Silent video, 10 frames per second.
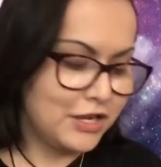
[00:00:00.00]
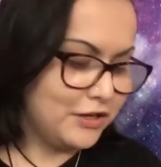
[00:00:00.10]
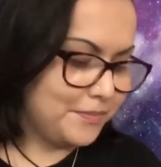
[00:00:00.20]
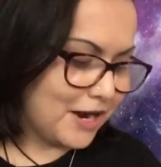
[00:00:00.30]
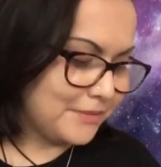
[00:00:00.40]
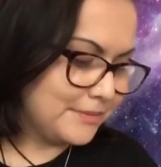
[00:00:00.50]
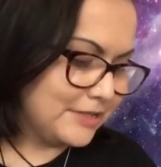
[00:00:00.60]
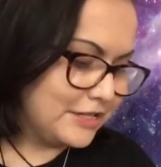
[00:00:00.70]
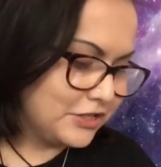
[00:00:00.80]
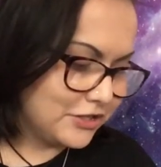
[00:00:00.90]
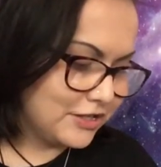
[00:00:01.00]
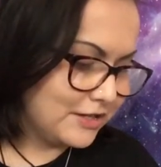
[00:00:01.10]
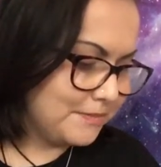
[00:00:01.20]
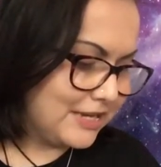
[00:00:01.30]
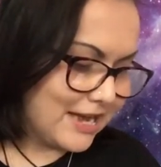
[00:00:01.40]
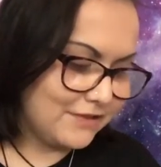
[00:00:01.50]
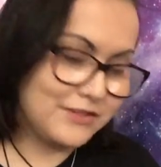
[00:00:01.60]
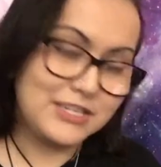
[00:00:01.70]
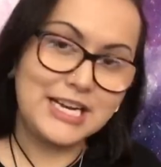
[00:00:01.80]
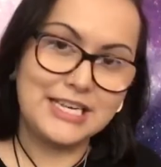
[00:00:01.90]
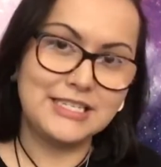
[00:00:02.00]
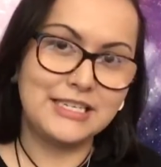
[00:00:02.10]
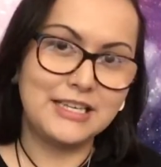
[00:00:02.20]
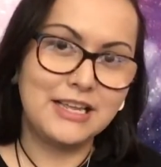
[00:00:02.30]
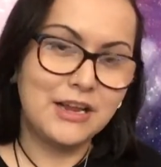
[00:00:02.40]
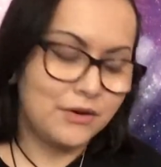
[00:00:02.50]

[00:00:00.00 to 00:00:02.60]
You probably shouldn't be advertising